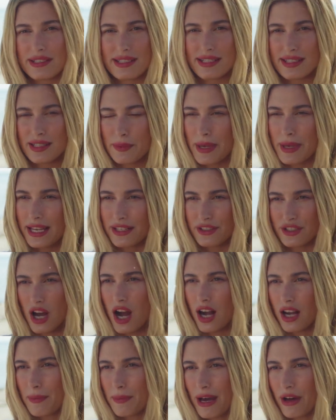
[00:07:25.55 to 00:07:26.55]
the Canada
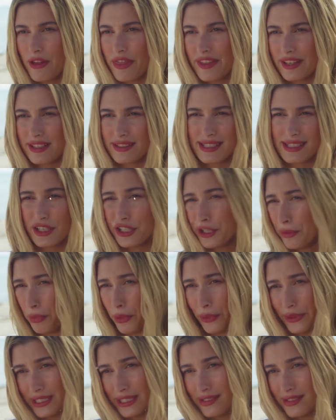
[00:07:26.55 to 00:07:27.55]
native explained.
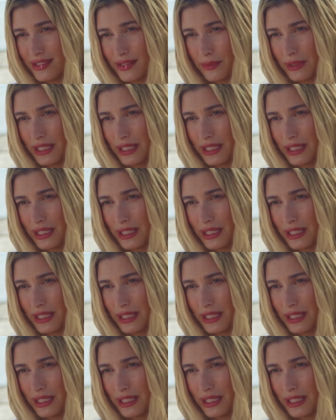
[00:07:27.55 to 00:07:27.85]
It's her